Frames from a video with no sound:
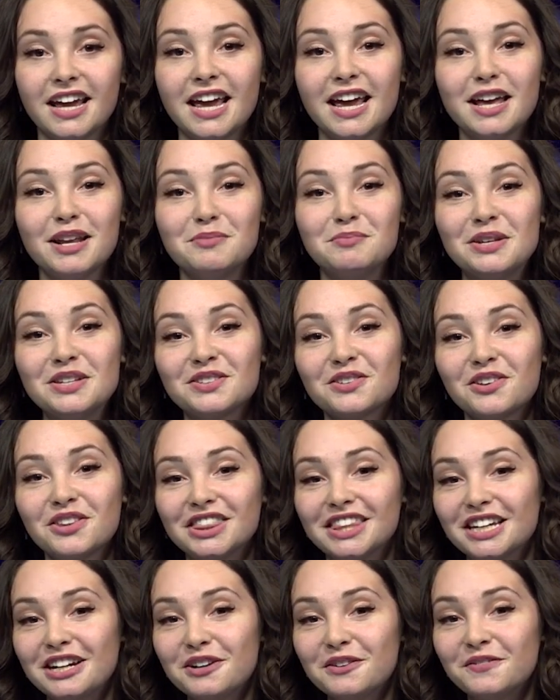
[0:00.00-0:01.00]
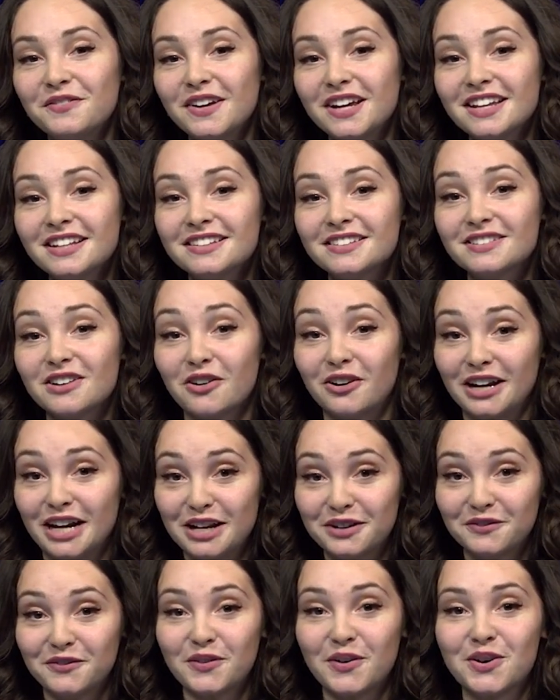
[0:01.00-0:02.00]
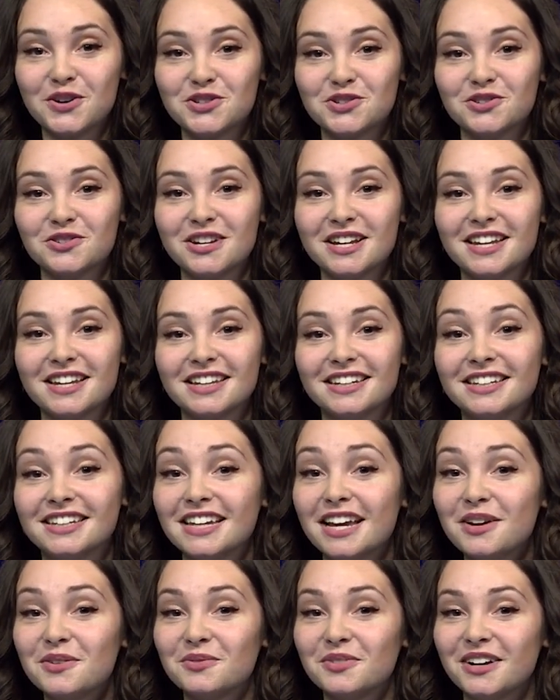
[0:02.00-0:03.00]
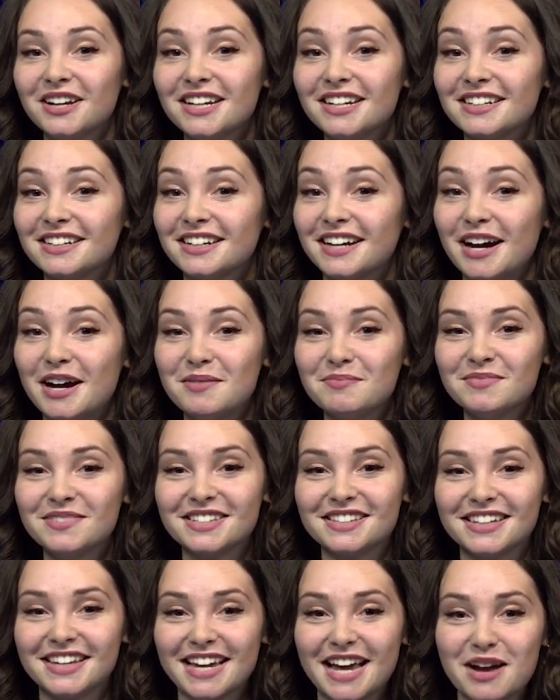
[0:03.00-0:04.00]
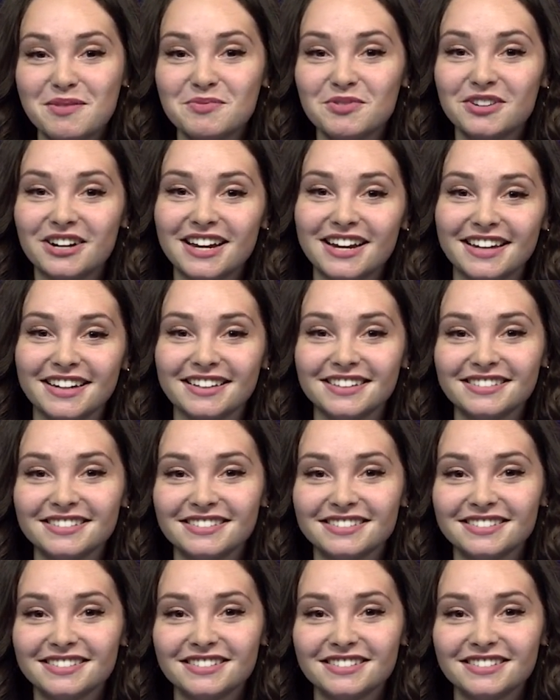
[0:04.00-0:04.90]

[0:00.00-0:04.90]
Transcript: And musical theater fans are in for a treat. Get ready to come to the Cabaret.